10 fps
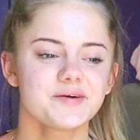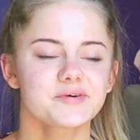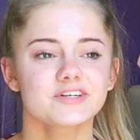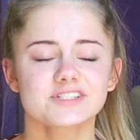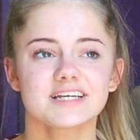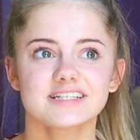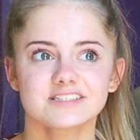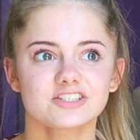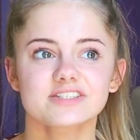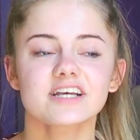because
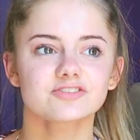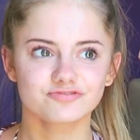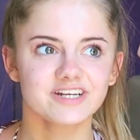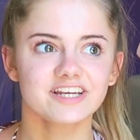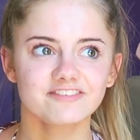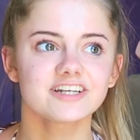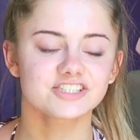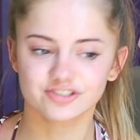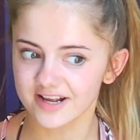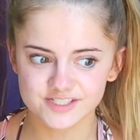it just gets really, really
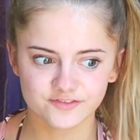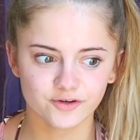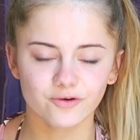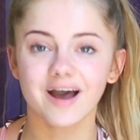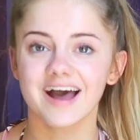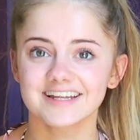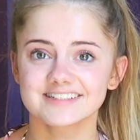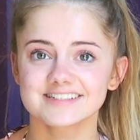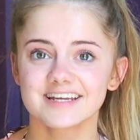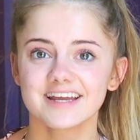stressful
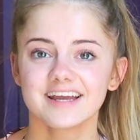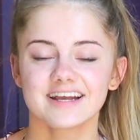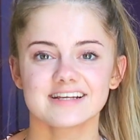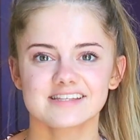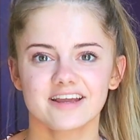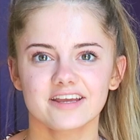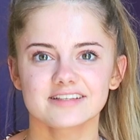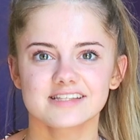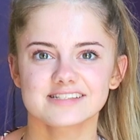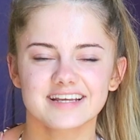and it's like,
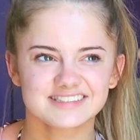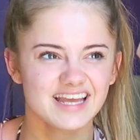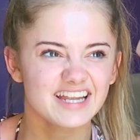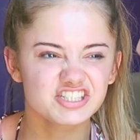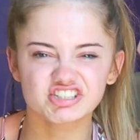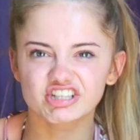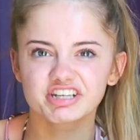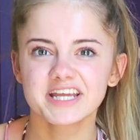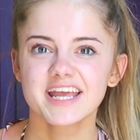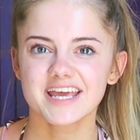there's like
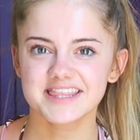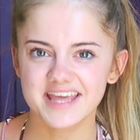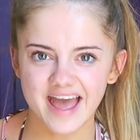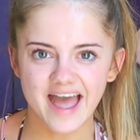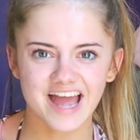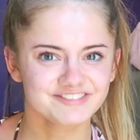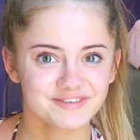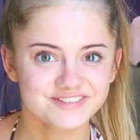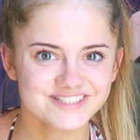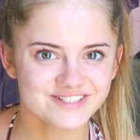tension in the air,
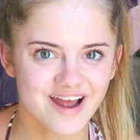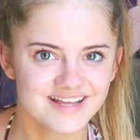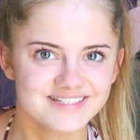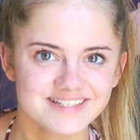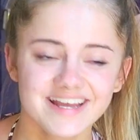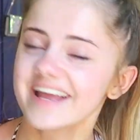everyone's stressed,